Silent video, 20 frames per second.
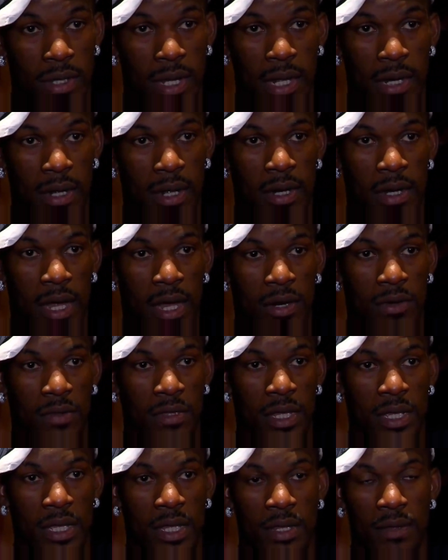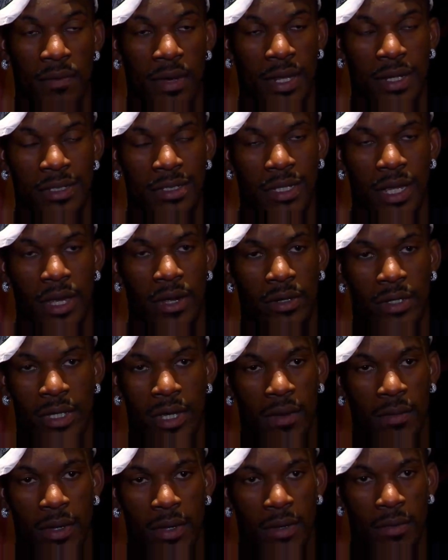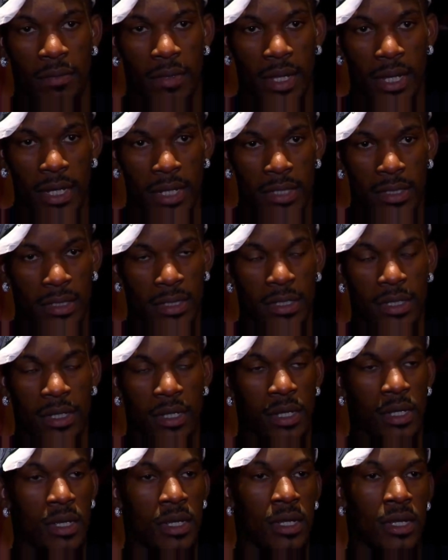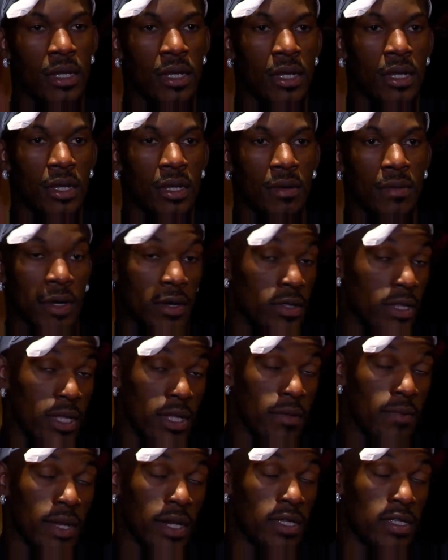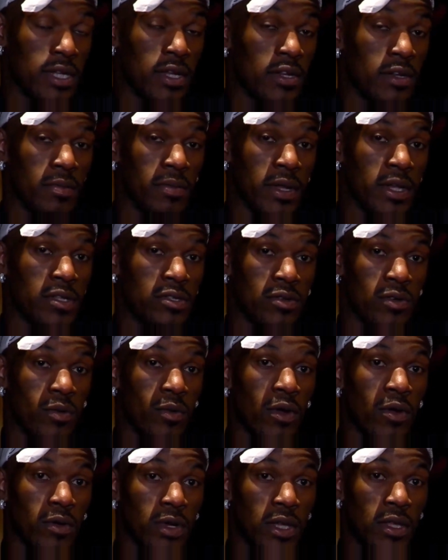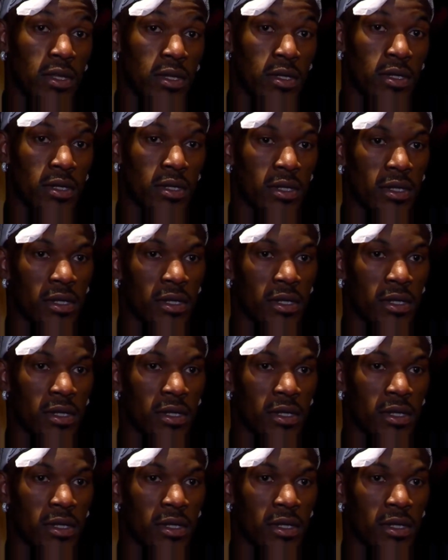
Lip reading: I don't think anybody's scared to come here and play us. I don't think anybody's scared to play us on the road either.